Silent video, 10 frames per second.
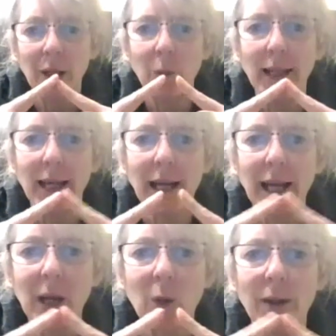we get
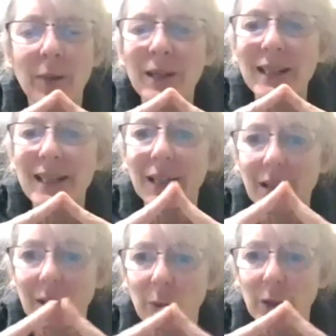equanimity,
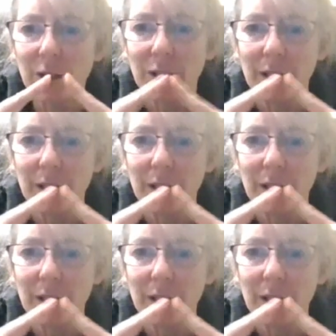which is